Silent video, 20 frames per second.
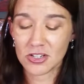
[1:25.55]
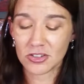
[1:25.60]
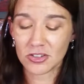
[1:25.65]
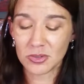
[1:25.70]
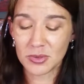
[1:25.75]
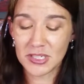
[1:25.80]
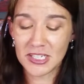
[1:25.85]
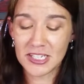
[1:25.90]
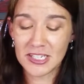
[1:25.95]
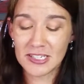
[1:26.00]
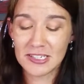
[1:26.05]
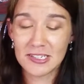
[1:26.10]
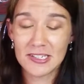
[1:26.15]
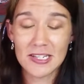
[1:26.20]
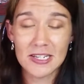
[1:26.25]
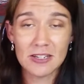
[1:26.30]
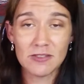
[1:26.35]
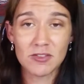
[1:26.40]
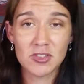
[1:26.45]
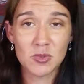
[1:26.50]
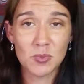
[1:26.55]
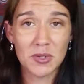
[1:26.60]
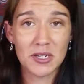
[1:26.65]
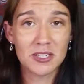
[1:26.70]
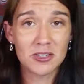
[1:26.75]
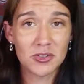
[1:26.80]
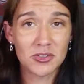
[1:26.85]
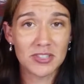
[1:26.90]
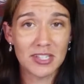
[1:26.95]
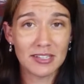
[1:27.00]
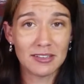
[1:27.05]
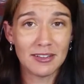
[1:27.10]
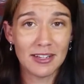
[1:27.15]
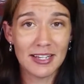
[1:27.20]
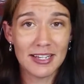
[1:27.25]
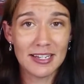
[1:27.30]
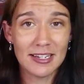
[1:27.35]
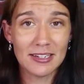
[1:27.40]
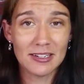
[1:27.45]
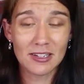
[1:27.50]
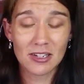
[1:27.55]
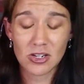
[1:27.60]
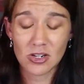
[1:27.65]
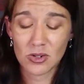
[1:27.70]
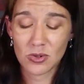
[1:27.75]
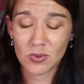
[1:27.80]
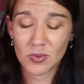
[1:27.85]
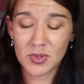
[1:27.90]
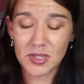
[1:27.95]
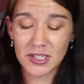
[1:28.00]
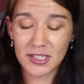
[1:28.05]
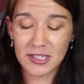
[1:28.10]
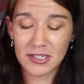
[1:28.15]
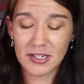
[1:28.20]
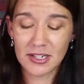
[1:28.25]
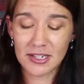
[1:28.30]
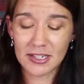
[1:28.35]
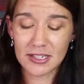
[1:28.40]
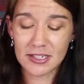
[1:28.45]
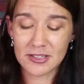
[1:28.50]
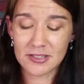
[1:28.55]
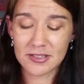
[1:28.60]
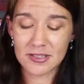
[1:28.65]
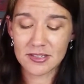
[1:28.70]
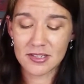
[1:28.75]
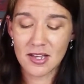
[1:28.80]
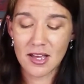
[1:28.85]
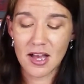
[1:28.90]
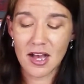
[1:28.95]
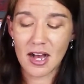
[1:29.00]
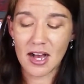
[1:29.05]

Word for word: So again, canvas panels I like, really nice.